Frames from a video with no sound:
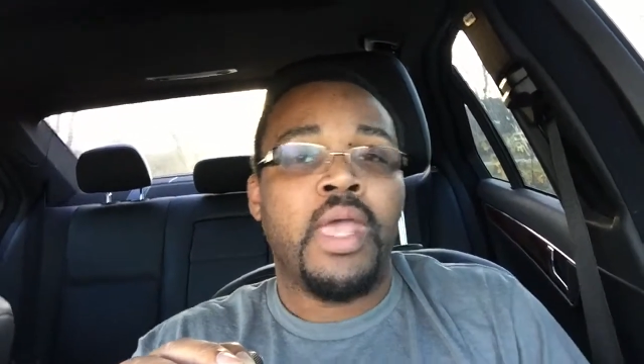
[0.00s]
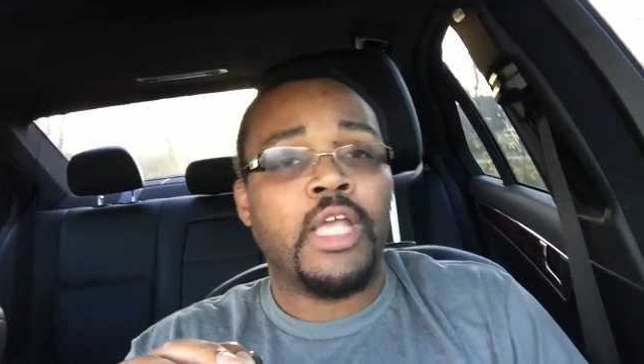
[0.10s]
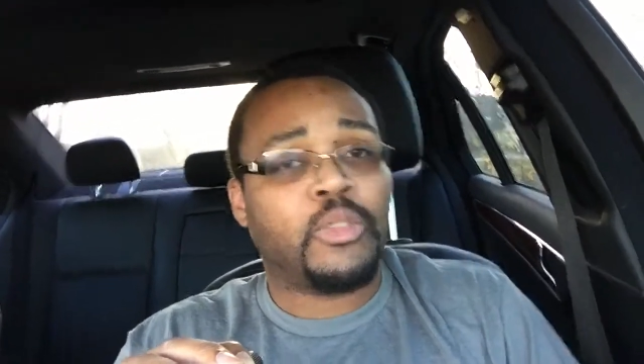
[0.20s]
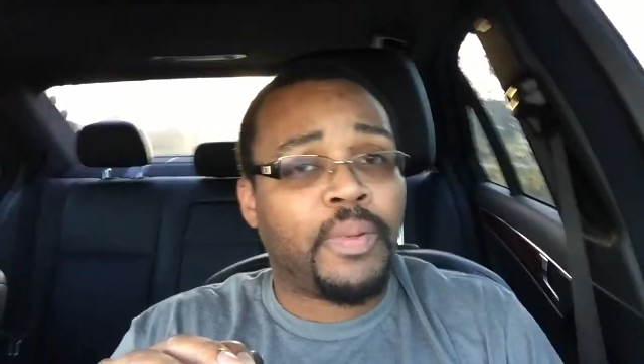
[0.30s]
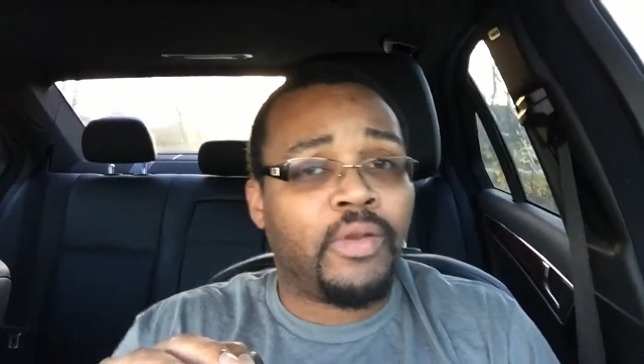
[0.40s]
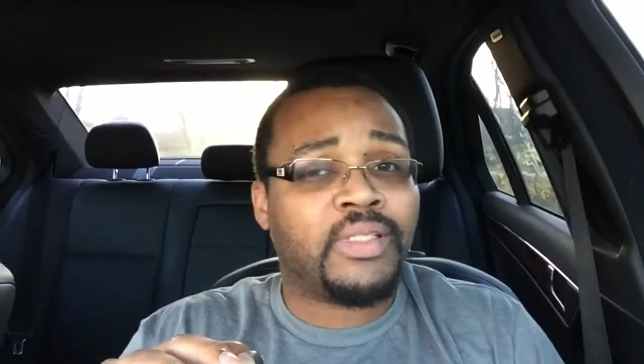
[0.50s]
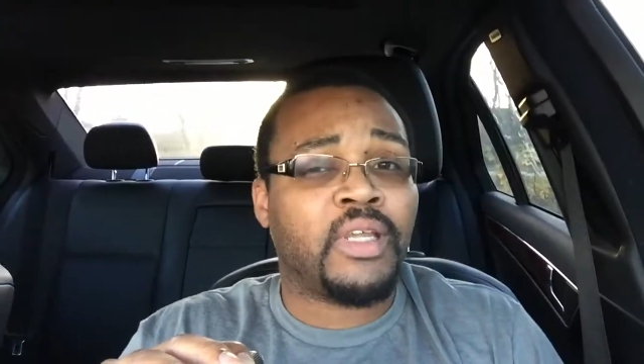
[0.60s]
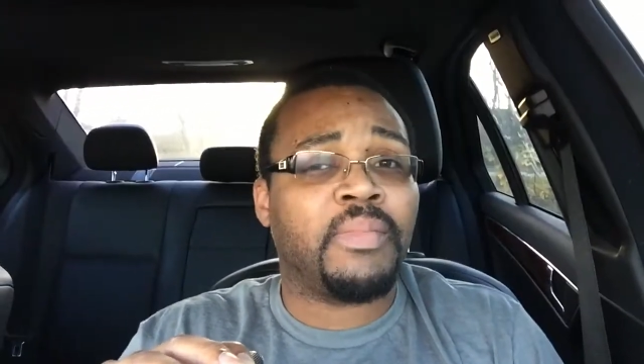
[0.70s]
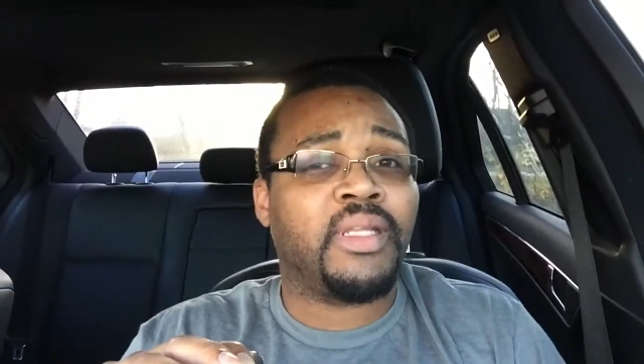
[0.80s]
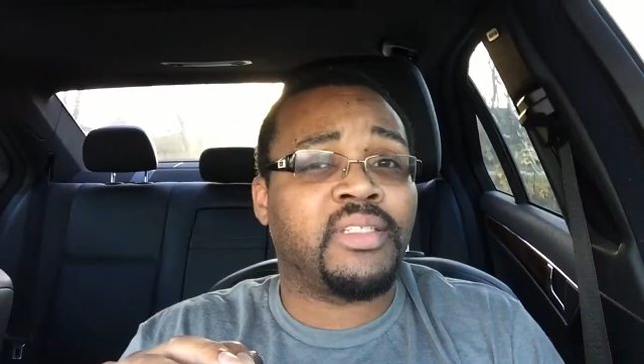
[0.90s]
experience
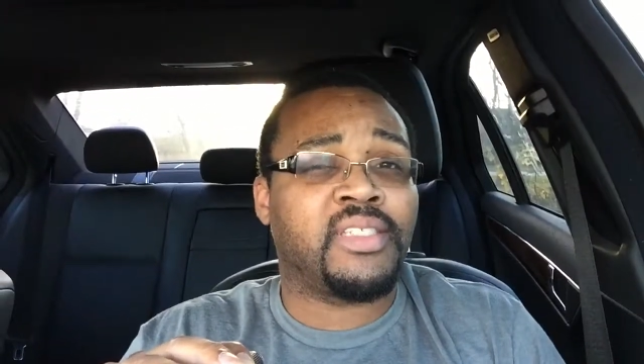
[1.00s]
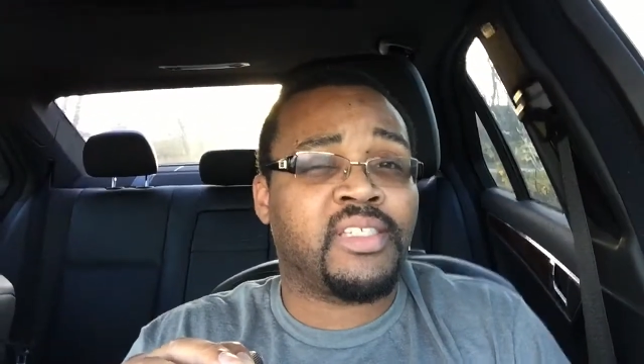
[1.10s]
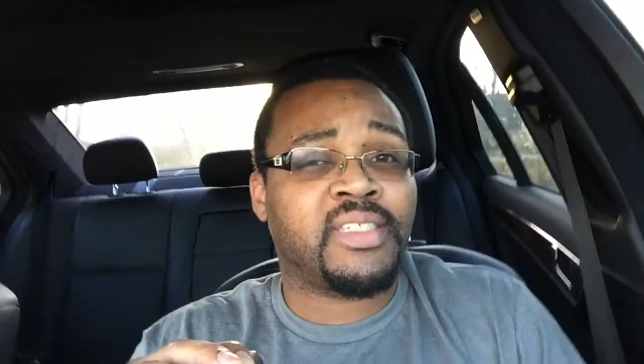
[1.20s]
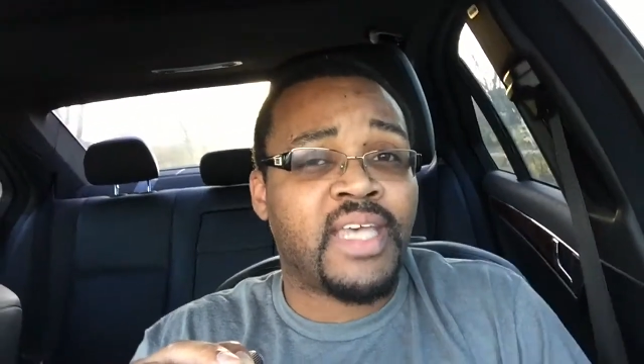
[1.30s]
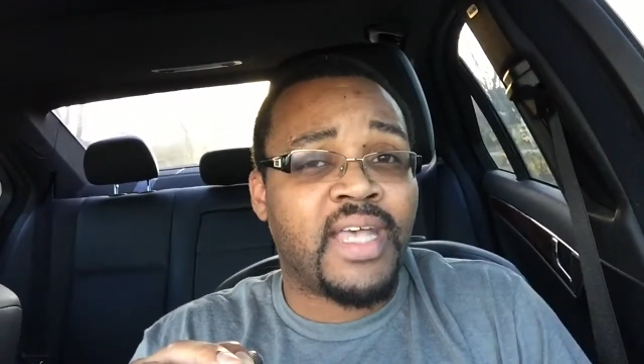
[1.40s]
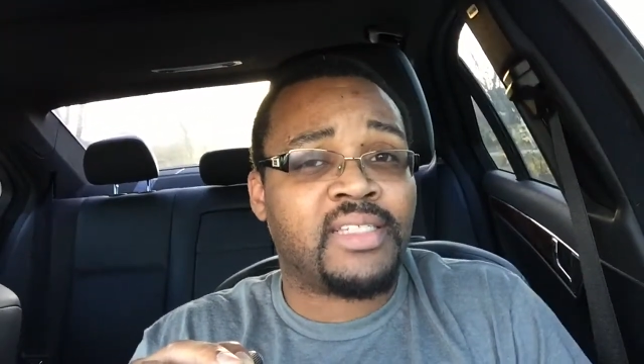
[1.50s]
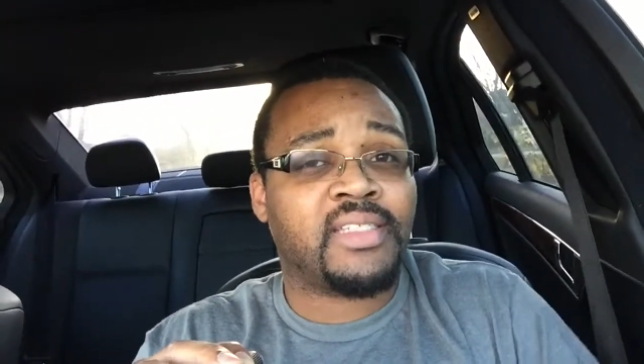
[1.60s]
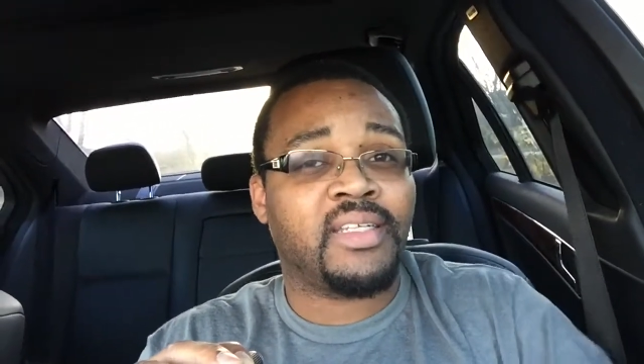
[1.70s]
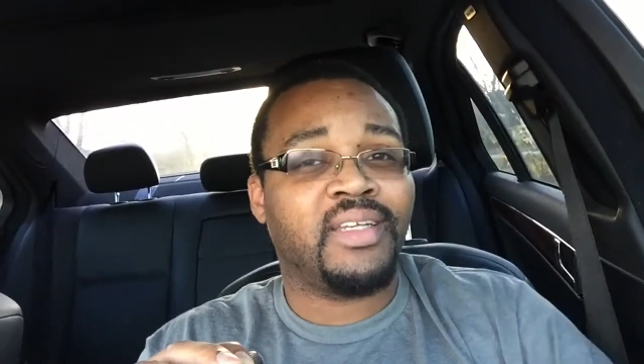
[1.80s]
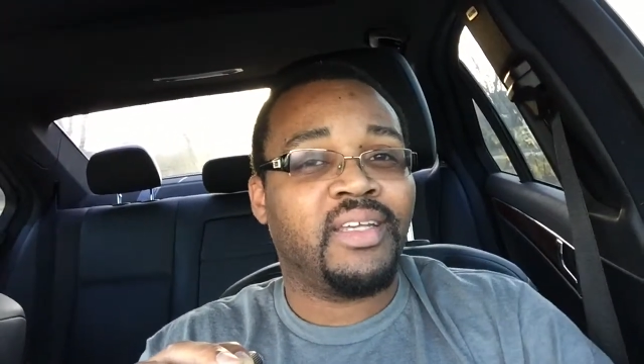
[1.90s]
some of the
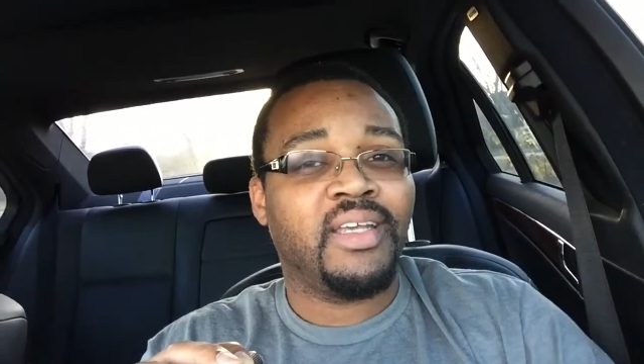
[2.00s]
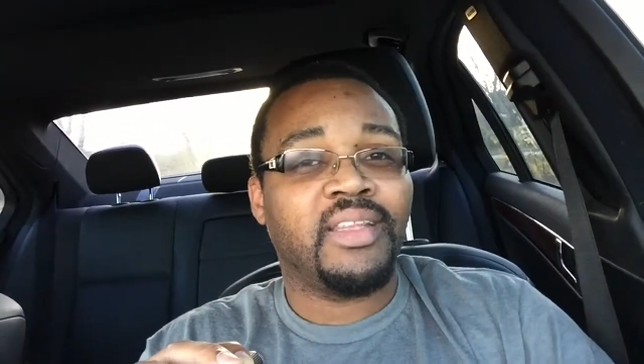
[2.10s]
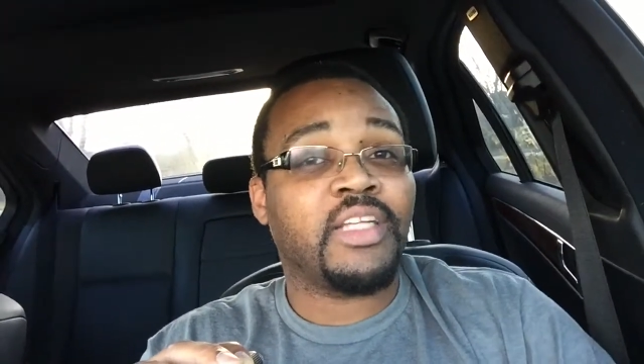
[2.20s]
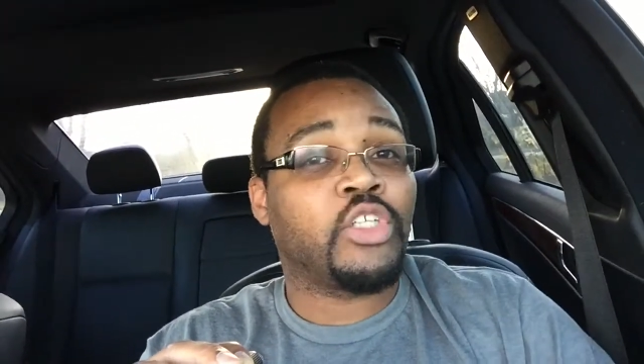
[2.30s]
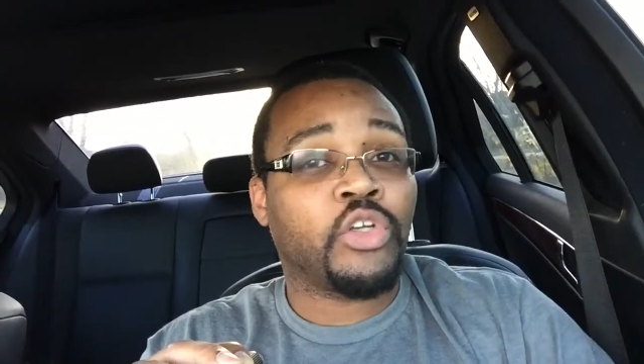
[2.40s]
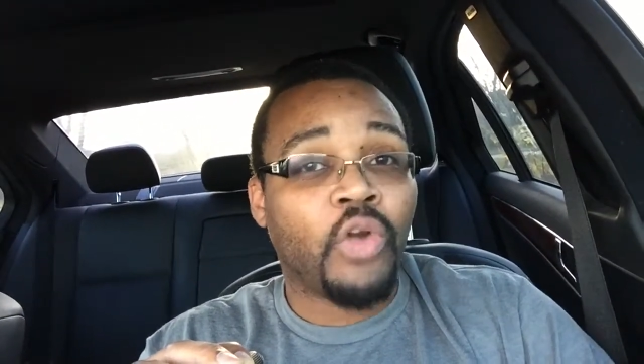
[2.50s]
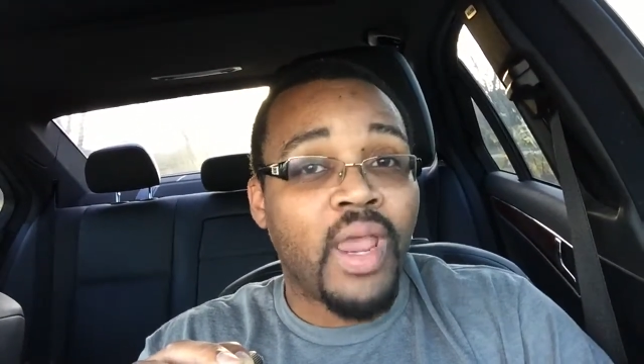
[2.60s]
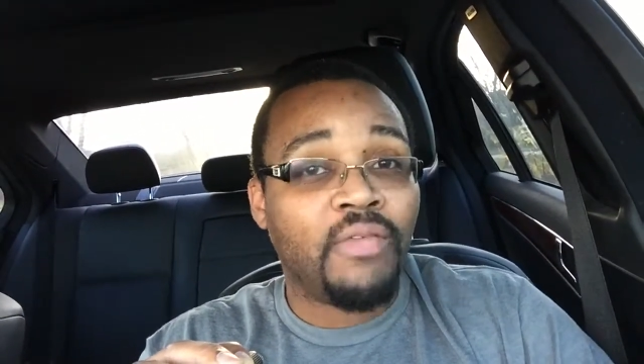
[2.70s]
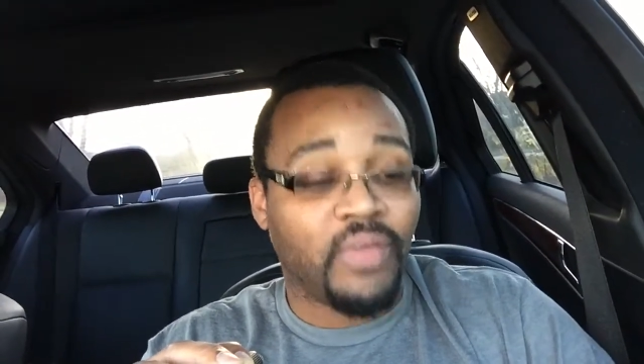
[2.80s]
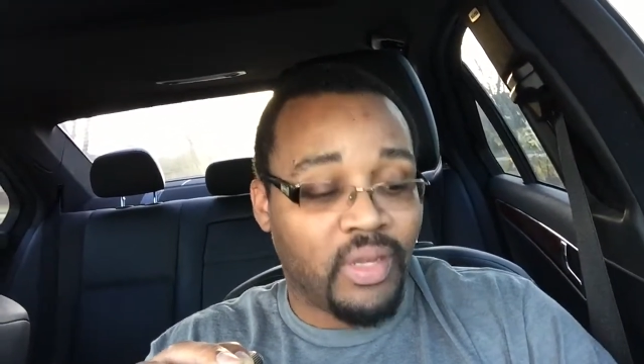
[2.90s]
success that you're
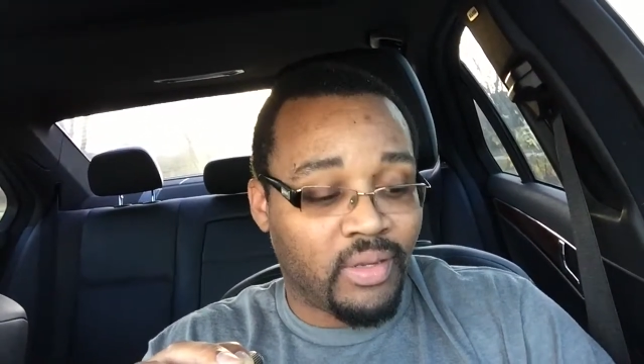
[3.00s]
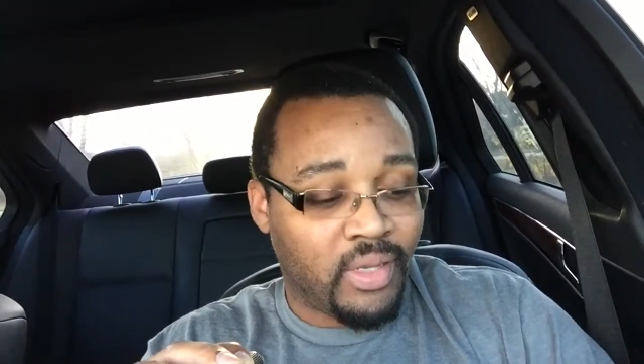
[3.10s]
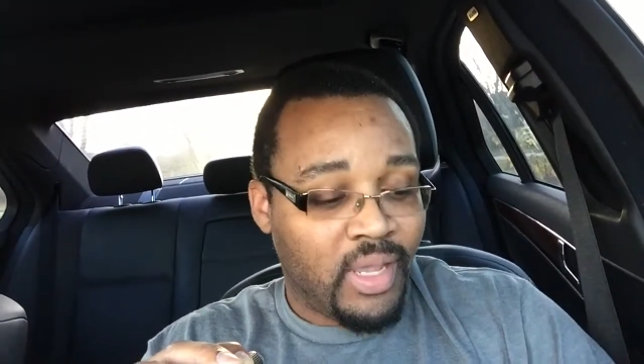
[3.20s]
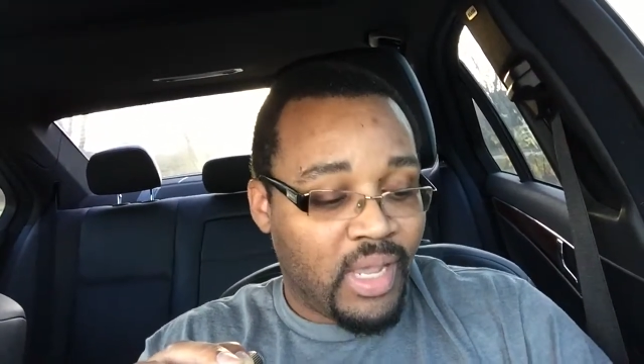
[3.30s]
craving.